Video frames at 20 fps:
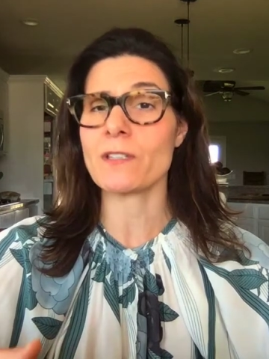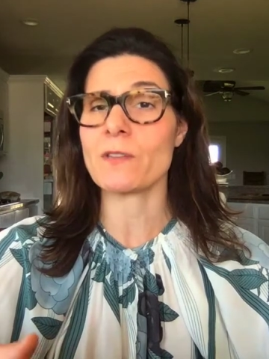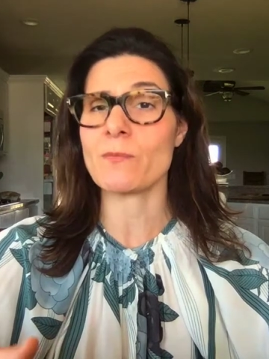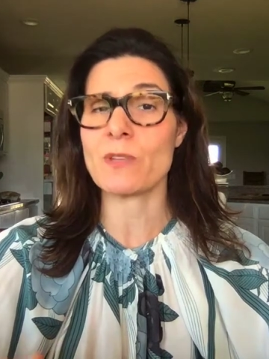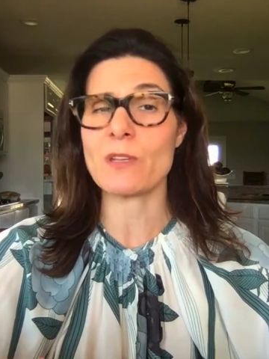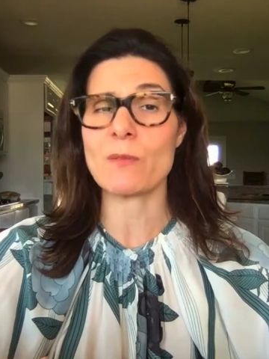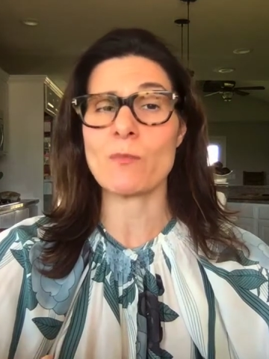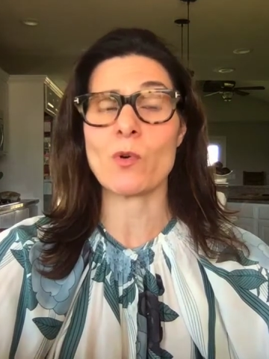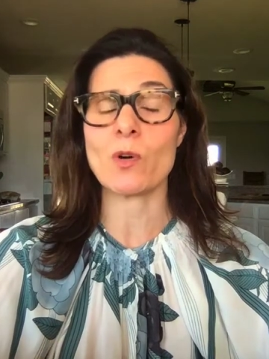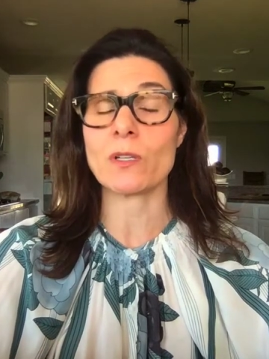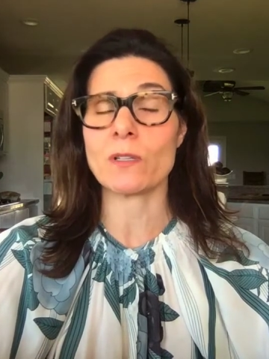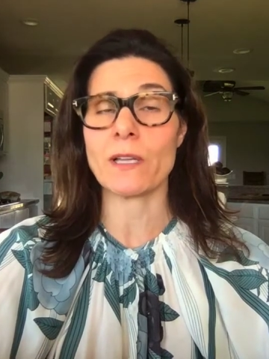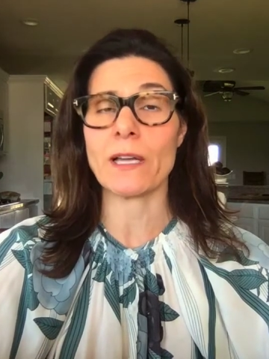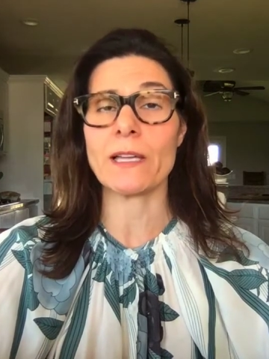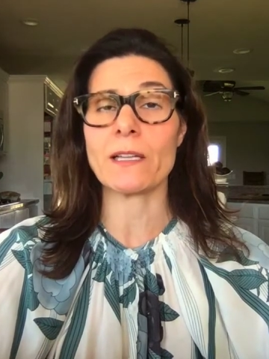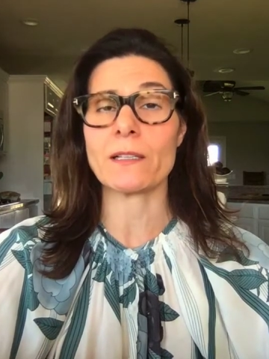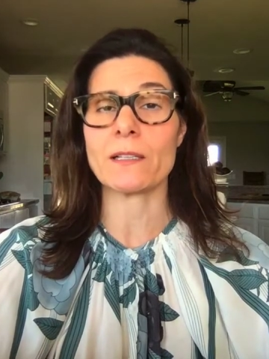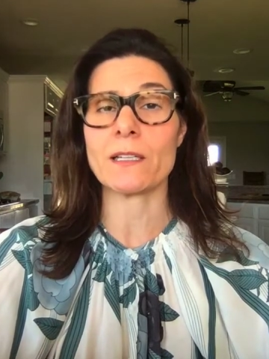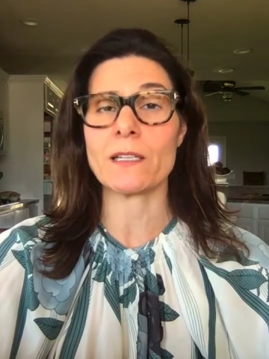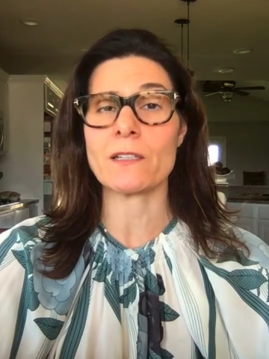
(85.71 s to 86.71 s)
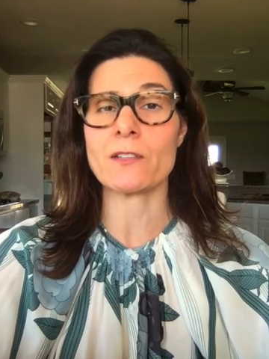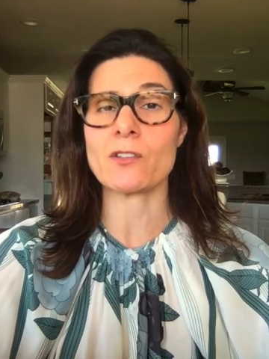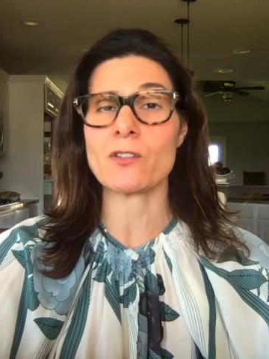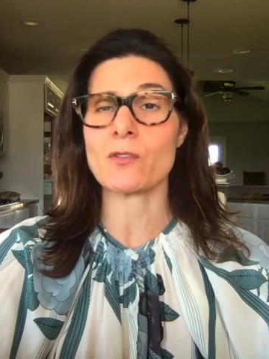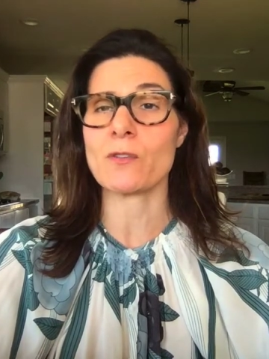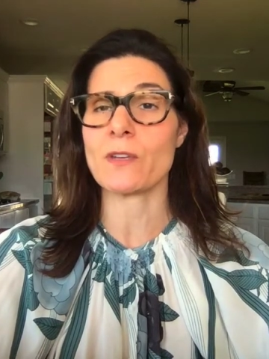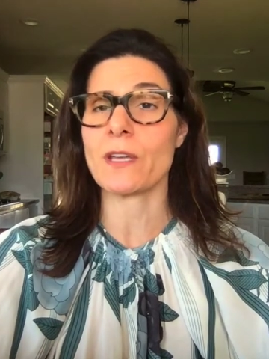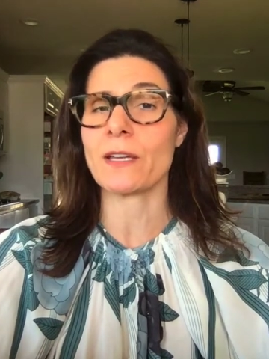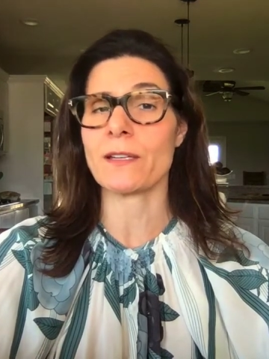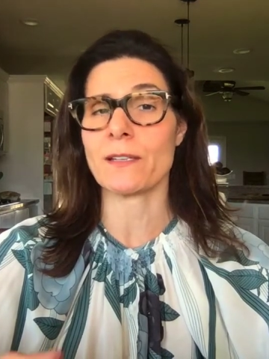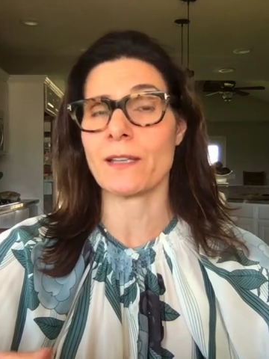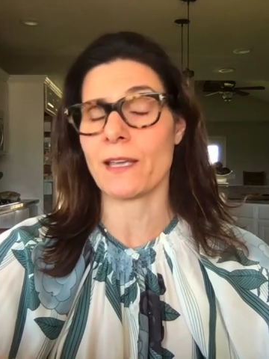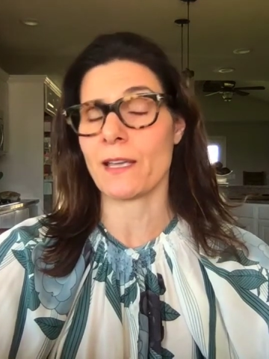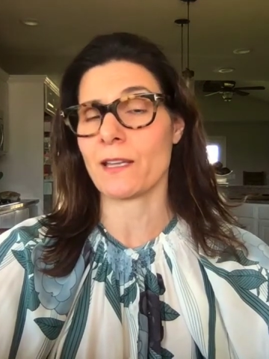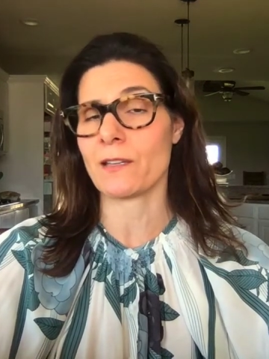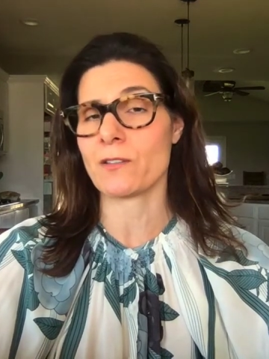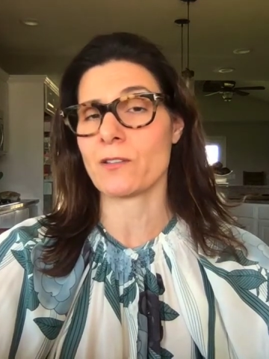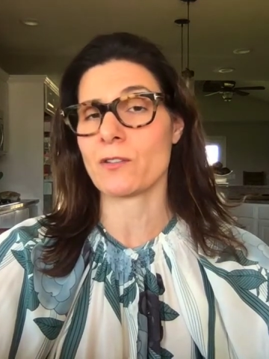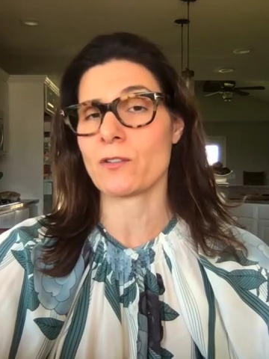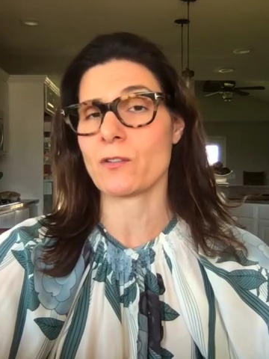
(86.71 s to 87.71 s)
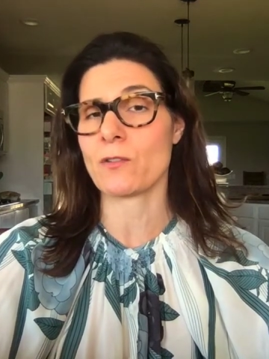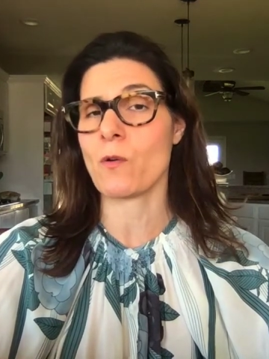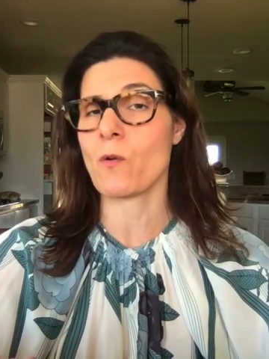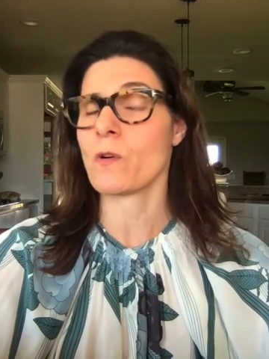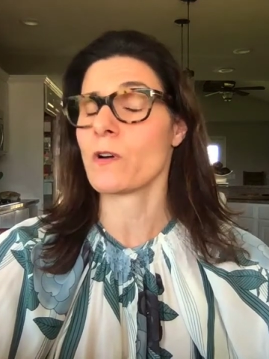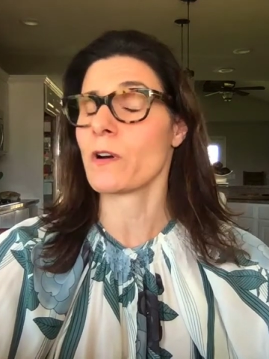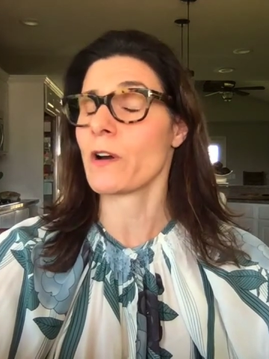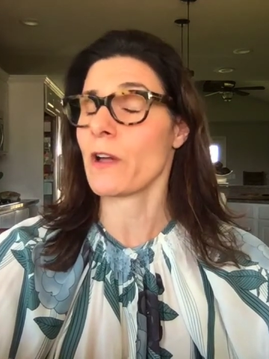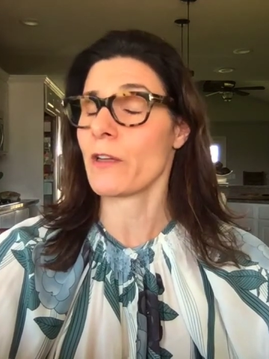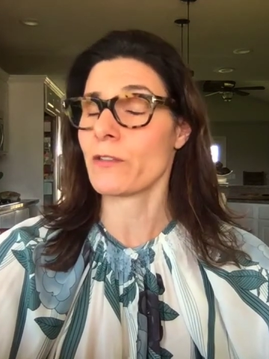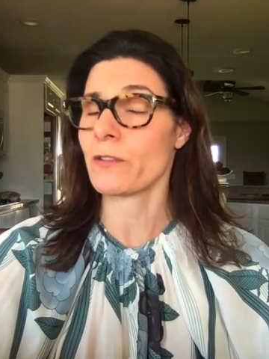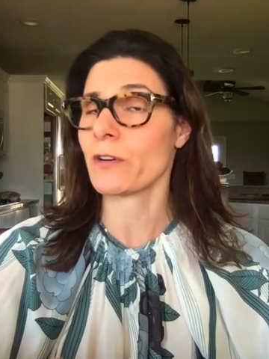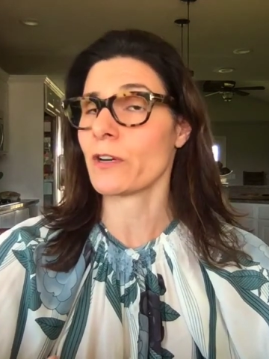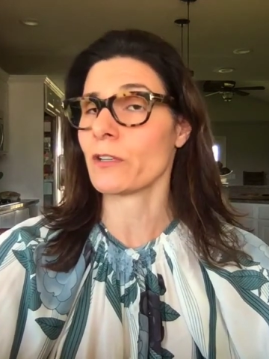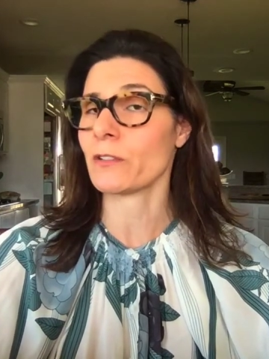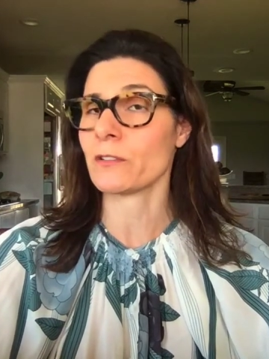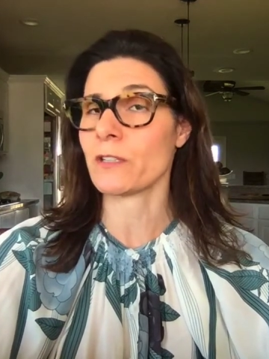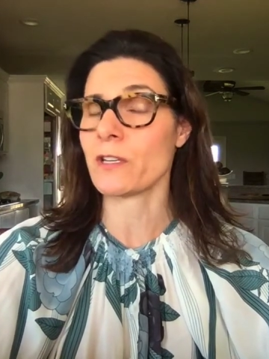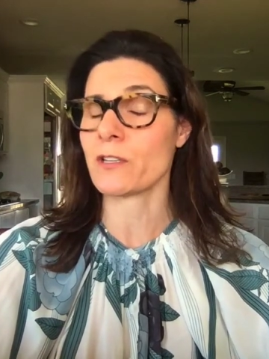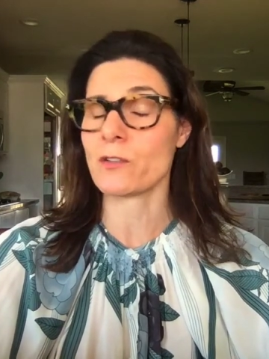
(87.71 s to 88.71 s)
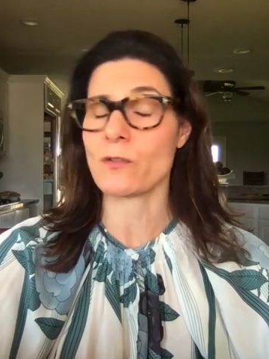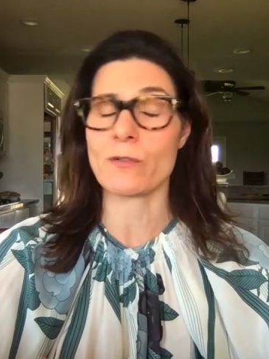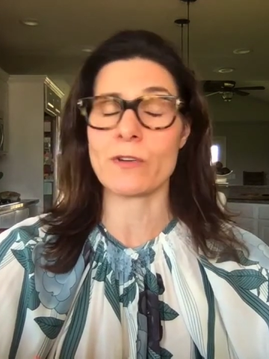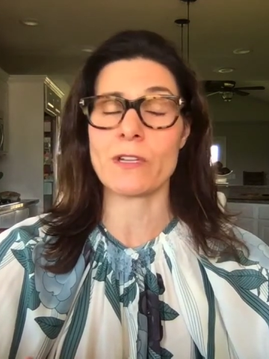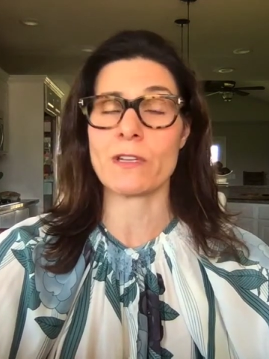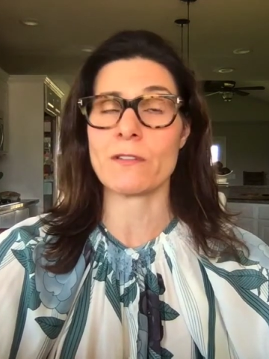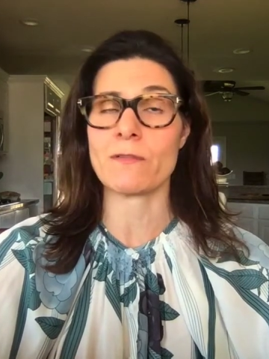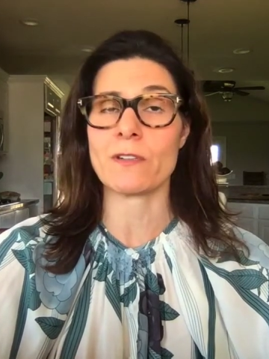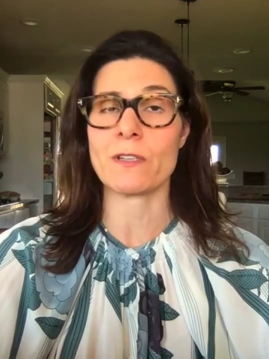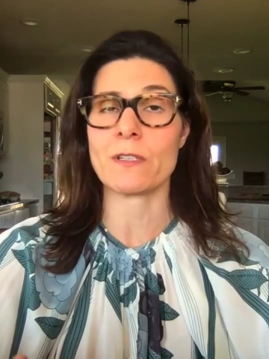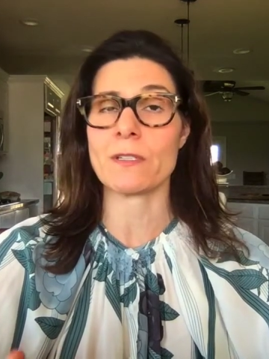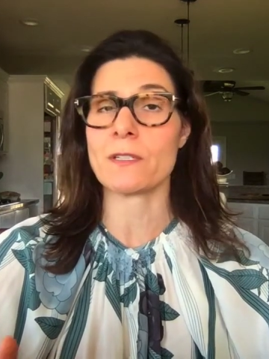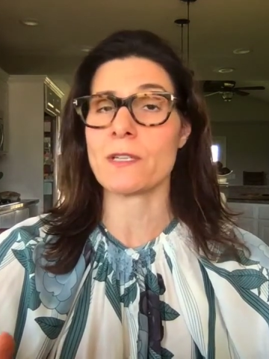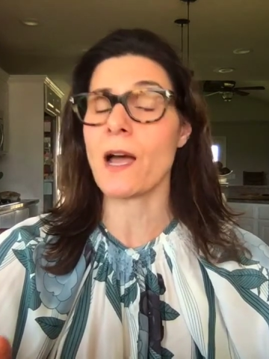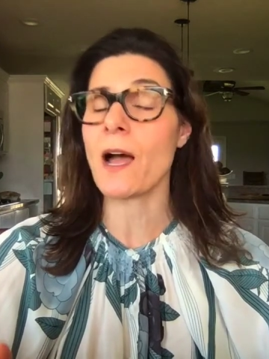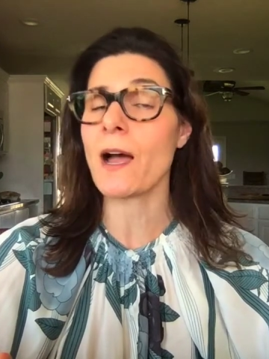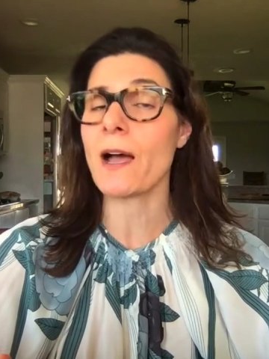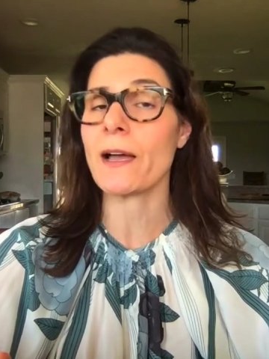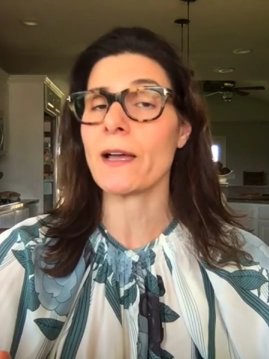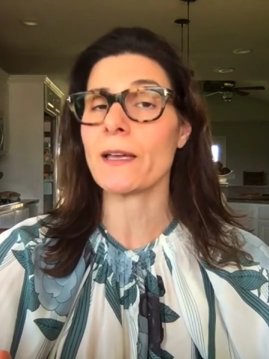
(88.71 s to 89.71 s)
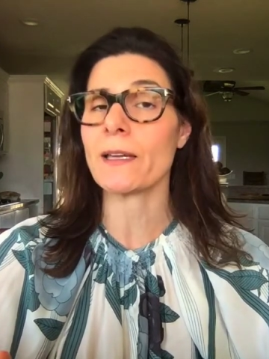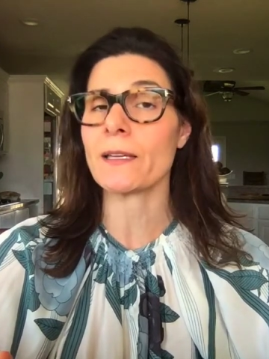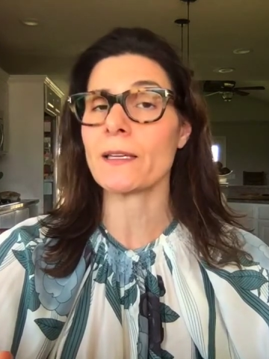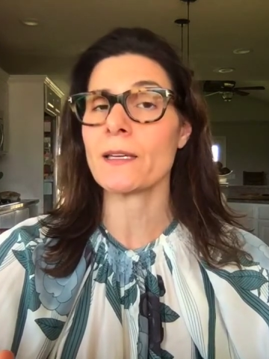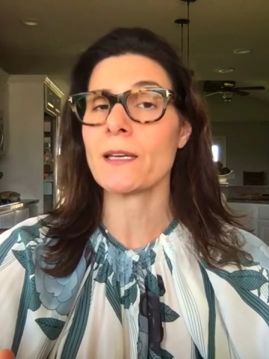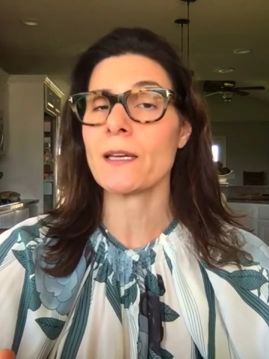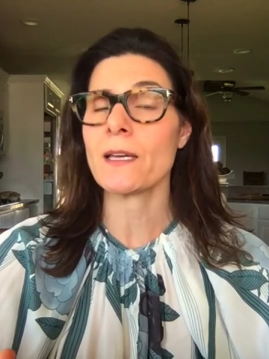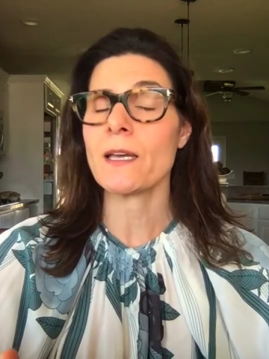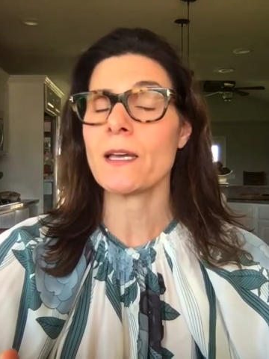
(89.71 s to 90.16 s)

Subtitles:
to be more likely to get cancer or other illness or even die